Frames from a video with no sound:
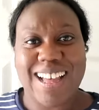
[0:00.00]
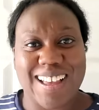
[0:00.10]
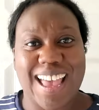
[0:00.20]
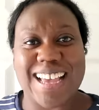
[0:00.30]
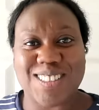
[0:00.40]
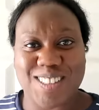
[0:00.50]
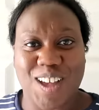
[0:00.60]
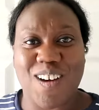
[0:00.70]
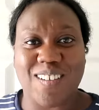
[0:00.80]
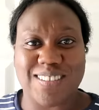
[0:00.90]
Okay, so
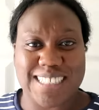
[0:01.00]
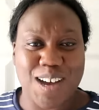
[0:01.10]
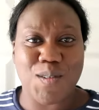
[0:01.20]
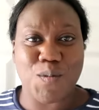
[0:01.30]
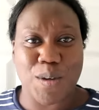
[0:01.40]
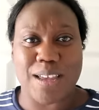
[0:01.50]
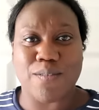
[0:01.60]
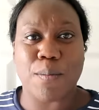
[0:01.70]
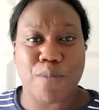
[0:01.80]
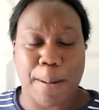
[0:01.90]
I've dealt
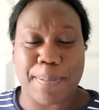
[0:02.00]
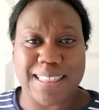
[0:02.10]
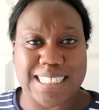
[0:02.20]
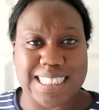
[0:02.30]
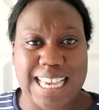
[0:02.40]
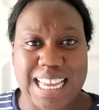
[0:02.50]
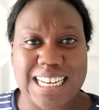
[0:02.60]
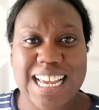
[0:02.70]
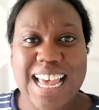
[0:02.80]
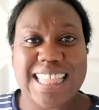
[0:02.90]
with prepping the
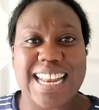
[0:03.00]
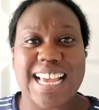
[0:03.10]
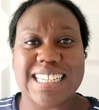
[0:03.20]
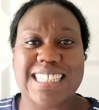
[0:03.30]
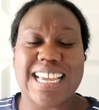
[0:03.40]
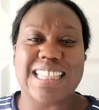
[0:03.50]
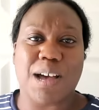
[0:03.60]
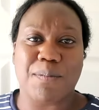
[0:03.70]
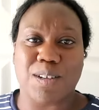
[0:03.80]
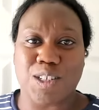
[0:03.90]
skin. The next thing
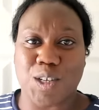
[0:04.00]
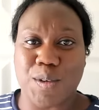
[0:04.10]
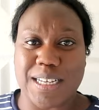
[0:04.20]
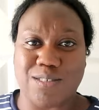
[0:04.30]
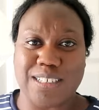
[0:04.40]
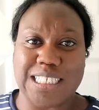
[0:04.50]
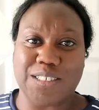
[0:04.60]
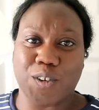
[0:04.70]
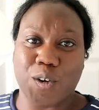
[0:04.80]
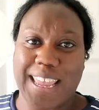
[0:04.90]
that I'm going to do is
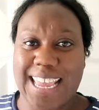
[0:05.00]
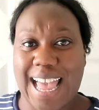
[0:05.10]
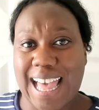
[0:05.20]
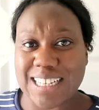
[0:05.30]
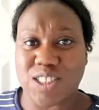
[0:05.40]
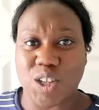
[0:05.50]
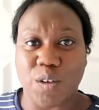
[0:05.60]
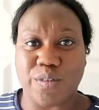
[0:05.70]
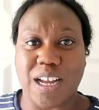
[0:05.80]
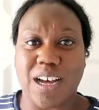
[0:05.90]
reach for a callus
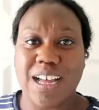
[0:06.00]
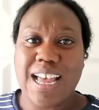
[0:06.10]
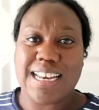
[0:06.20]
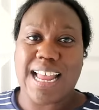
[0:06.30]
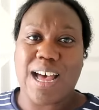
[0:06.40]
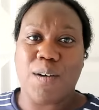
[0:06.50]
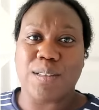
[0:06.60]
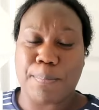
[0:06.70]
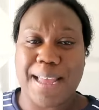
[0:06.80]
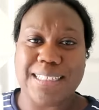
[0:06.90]
softener. Now,
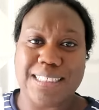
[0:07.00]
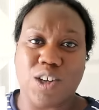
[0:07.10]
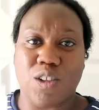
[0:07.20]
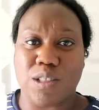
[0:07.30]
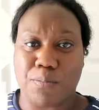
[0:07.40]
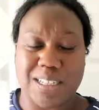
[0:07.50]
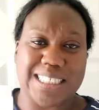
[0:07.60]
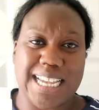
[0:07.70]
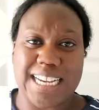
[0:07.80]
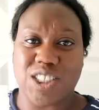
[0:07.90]
depending on the
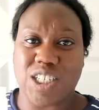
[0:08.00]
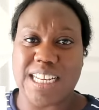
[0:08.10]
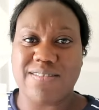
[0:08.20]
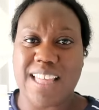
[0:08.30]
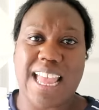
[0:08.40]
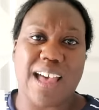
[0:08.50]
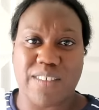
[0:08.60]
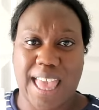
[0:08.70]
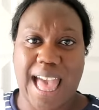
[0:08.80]
presentation, if they have